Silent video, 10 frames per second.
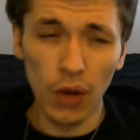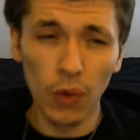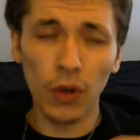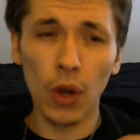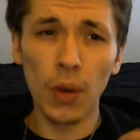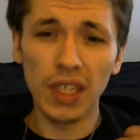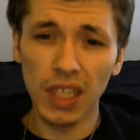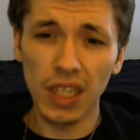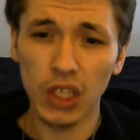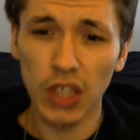Going into the
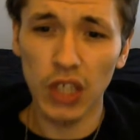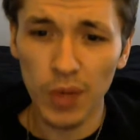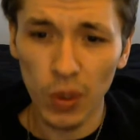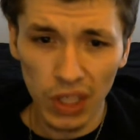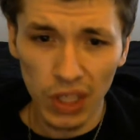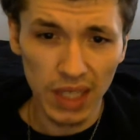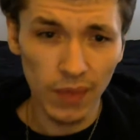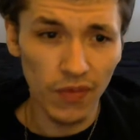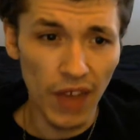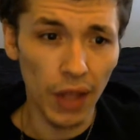next chapter, we still got some valid